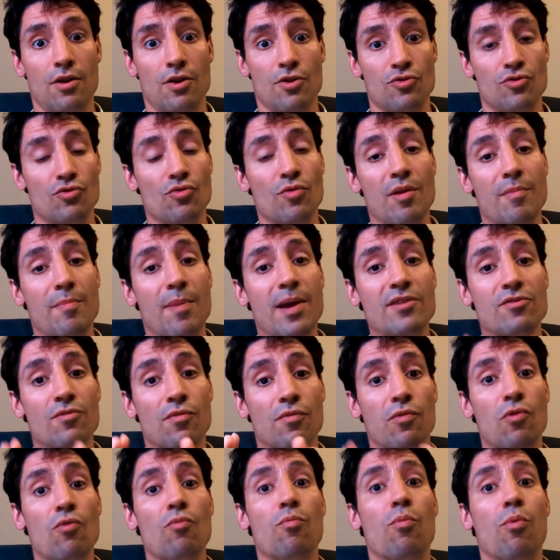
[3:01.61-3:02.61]
you will pay the
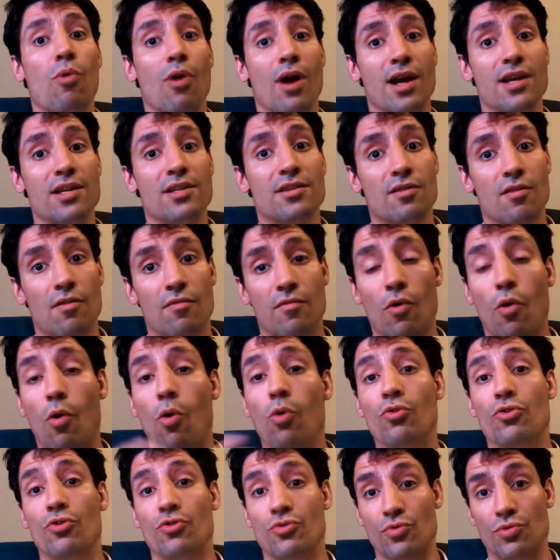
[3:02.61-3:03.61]
full price for
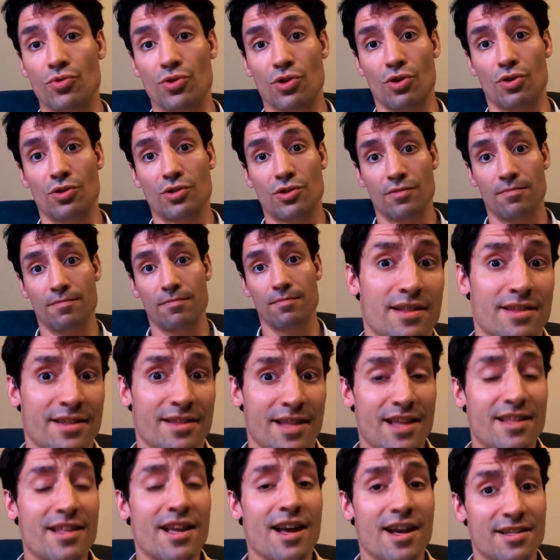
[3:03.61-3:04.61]
all the users.
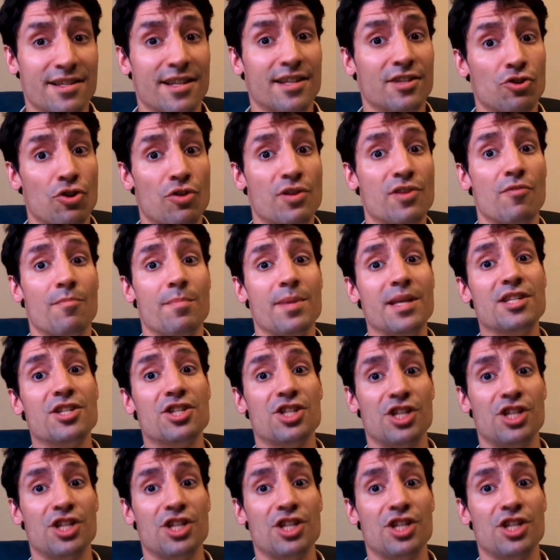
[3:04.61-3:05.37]
That has actually a big